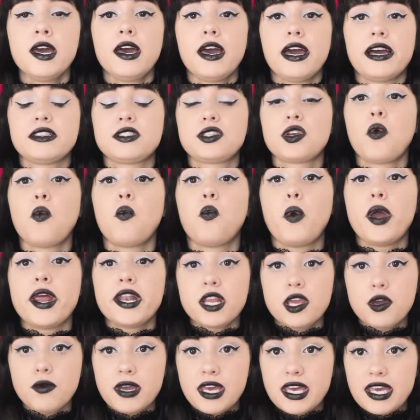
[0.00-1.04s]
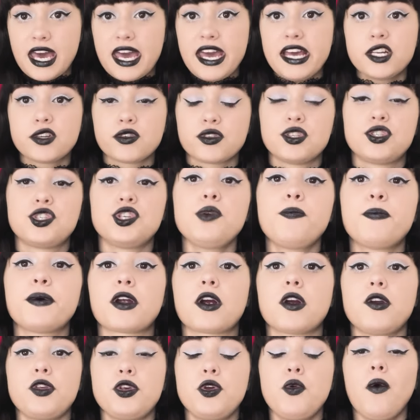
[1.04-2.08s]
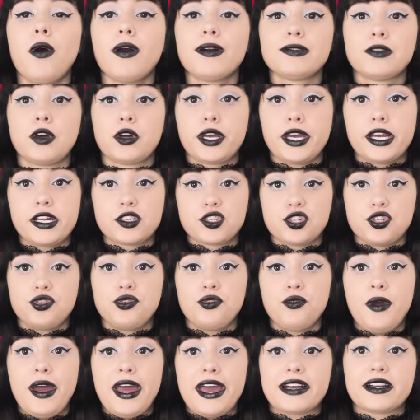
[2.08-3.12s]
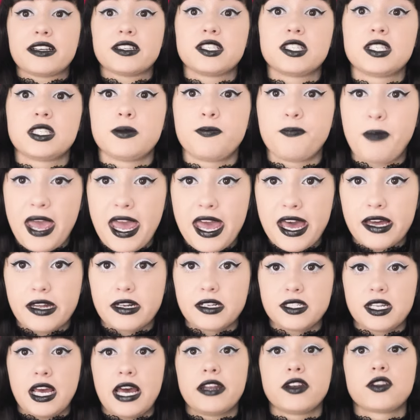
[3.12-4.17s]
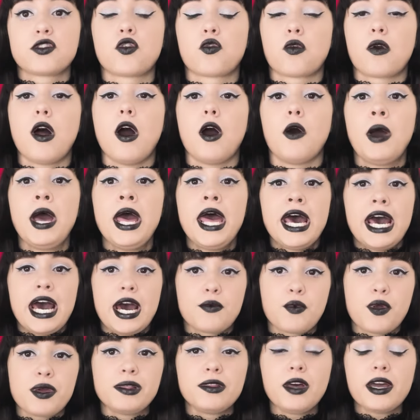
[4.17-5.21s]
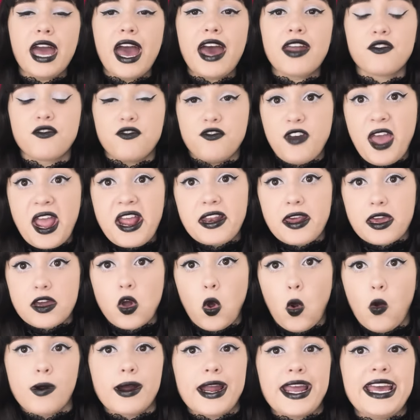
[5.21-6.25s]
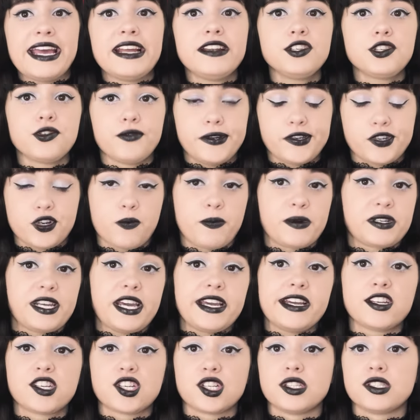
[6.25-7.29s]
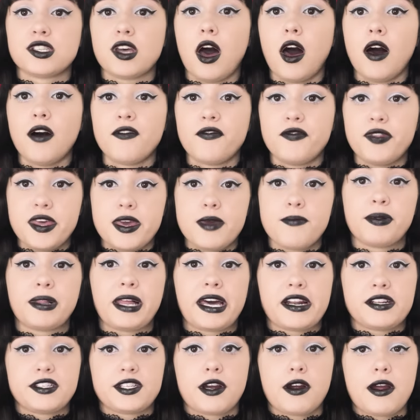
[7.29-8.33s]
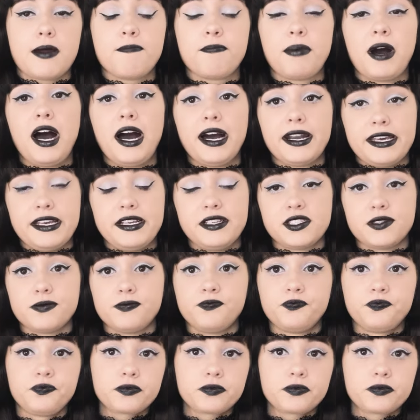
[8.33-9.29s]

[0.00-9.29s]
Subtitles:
And so when you engage with Jupiter, you are looking to expand and grow. And when we look at Vedic or Hindu interpretations of the planetary bodies,